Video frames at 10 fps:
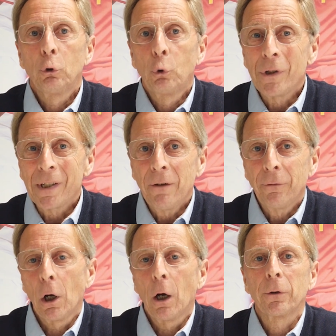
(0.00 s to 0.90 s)
To
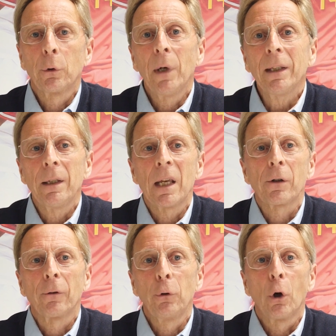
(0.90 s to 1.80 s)
safeguard the
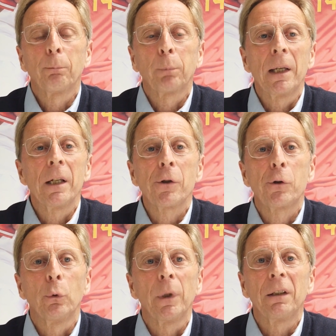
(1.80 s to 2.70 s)
readiness of your players
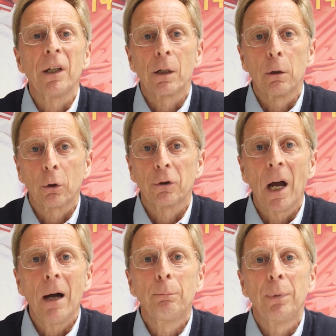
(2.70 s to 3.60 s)
during this
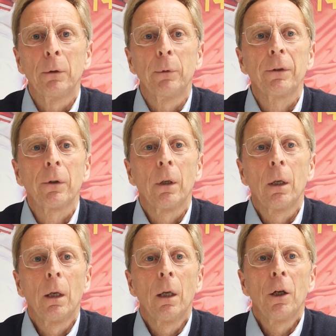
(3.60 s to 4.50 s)
lockdown period,
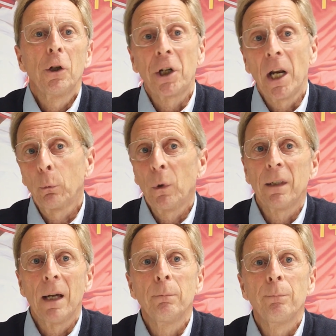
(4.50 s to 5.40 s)
share with
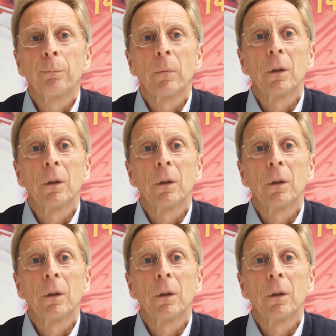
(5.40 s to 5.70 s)
them